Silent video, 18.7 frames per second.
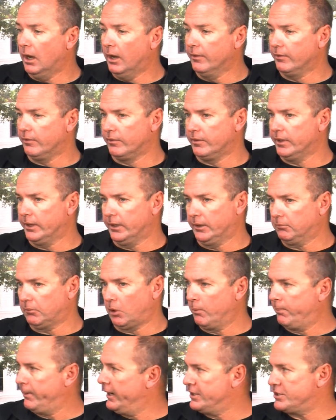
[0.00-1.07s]
Other than
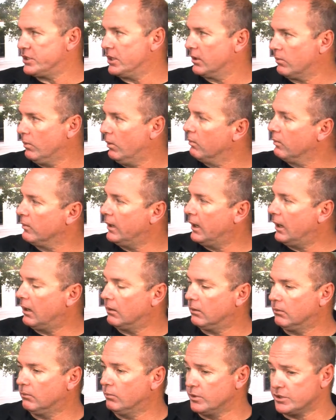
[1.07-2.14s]
our paycheck while we're there,
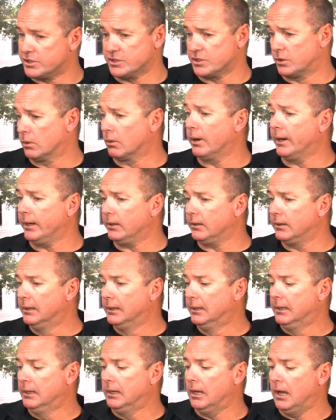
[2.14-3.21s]
which is great.
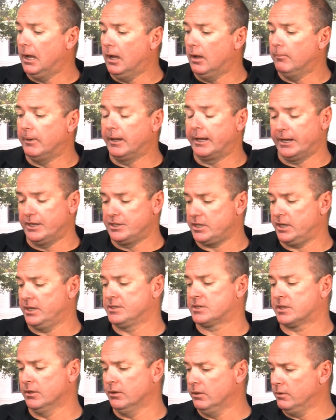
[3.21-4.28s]
I got a chance
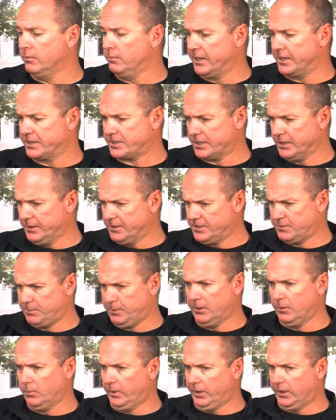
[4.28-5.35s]
to go to New Mexico and
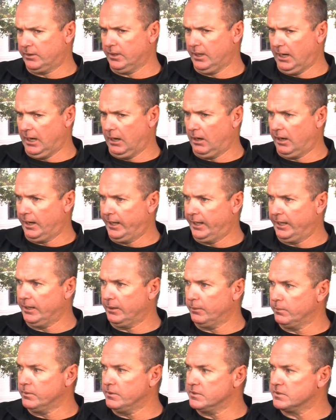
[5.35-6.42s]
spend a week there, and it
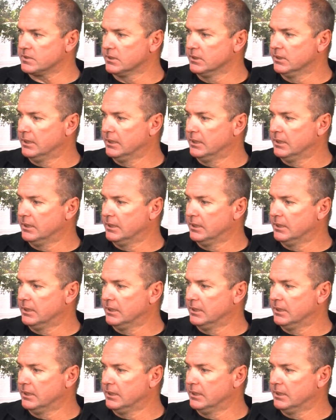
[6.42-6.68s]
was,